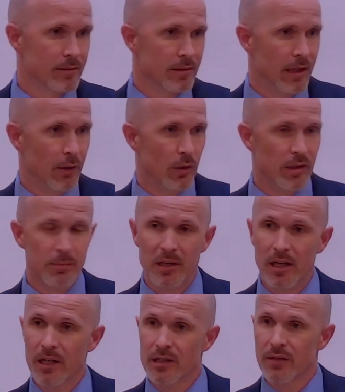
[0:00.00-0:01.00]
It was
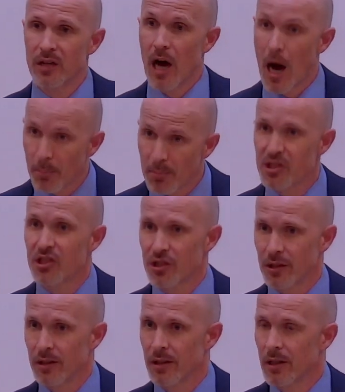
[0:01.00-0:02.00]
because of the
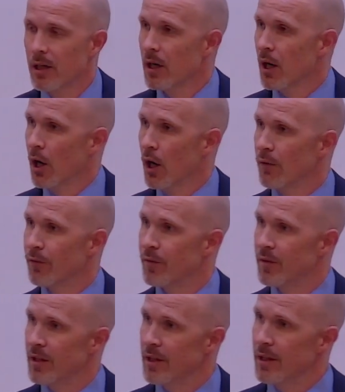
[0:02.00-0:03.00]
opposition of
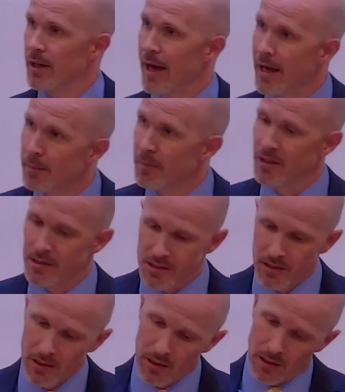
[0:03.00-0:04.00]
the enemies
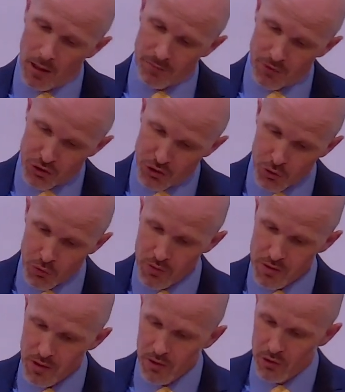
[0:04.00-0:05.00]
of the
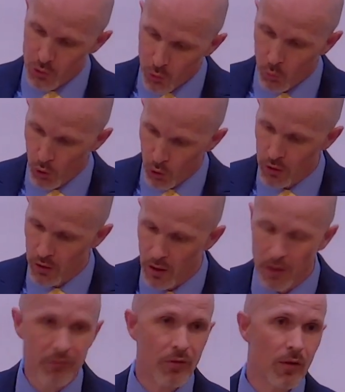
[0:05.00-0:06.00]
Jews to the work
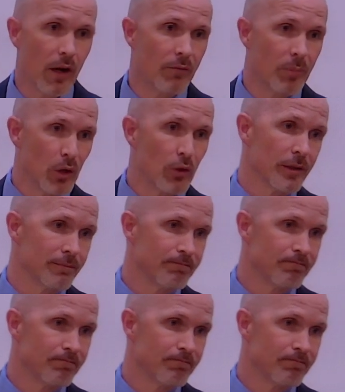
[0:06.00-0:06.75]
of, of building.